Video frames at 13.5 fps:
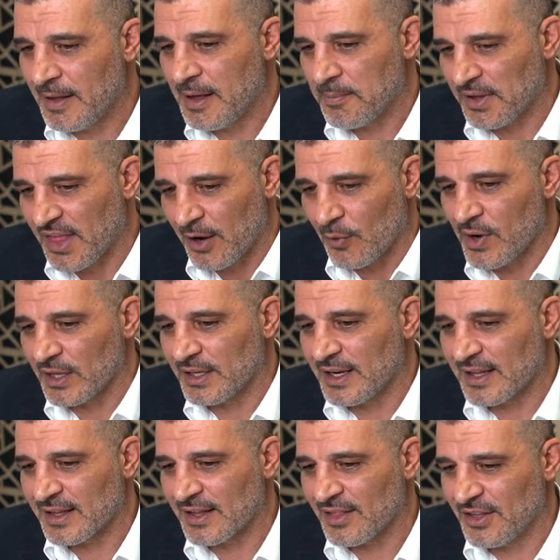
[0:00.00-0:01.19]
But they really,
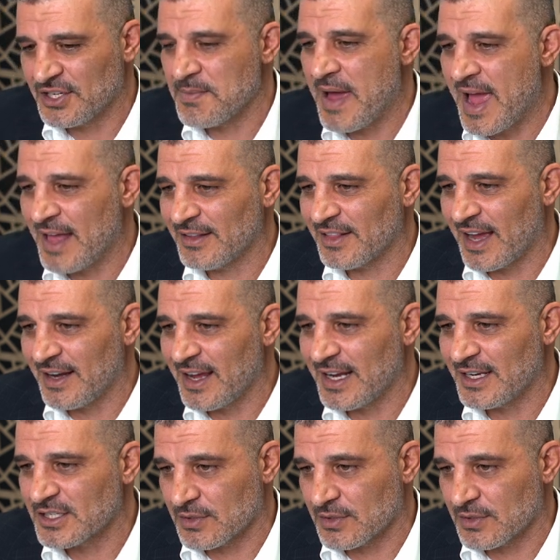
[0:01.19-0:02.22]
the demand that they need is